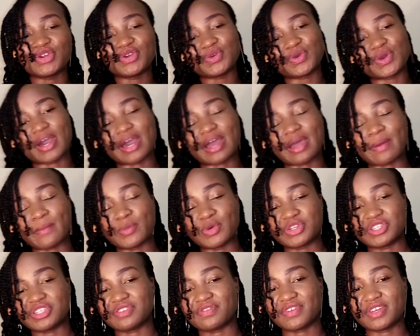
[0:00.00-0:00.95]
are
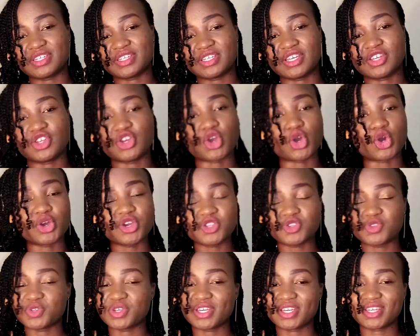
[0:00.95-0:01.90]
motivated, you're going to
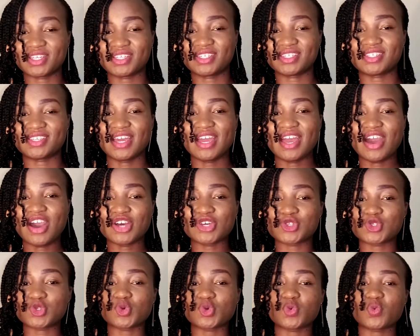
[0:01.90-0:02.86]
get it.
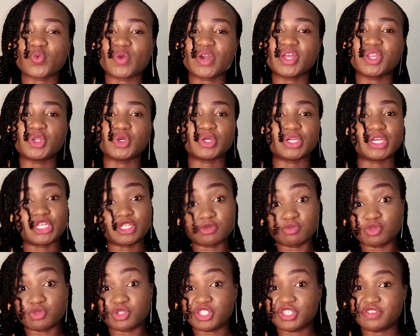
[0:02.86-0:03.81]
So when you get
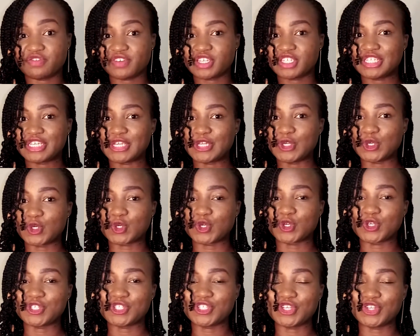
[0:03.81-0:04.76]
motivated, you
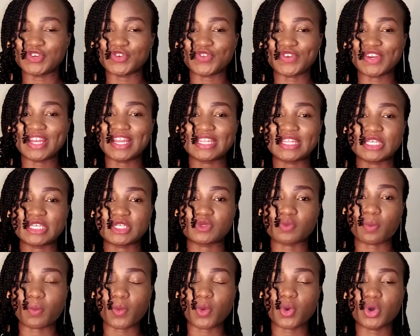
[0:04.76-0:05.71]
continue feeling the
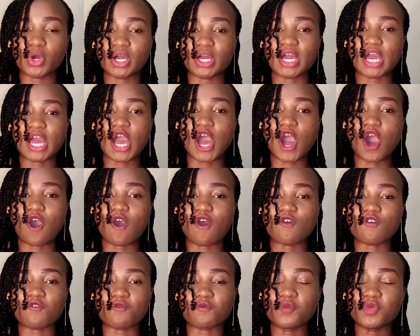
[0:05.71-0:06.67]
spunk
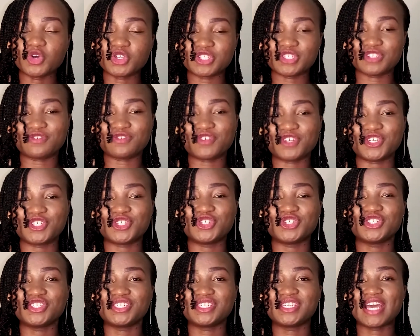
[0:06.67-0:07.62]
of
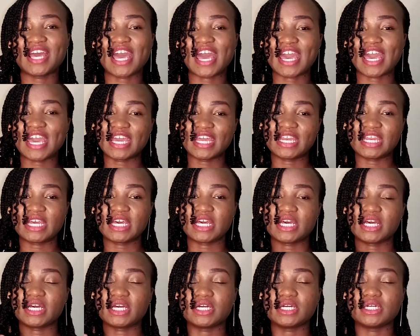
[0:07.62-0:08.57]
motivation, and
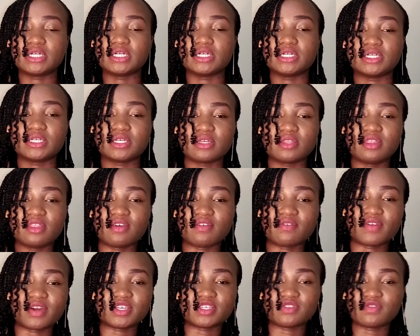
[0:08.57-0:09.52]
the
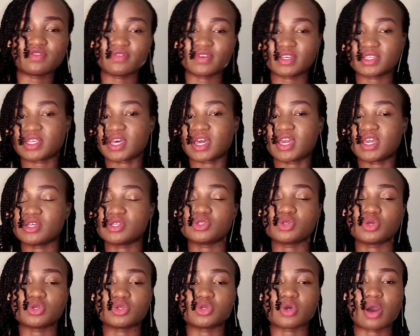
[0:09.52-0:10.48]
vice versa is
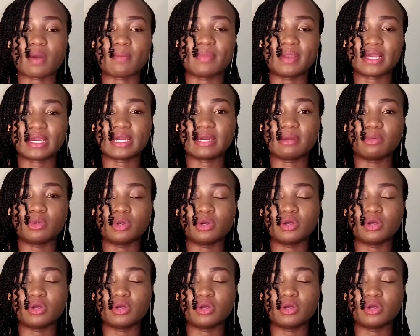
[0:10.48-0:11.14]
also applicable.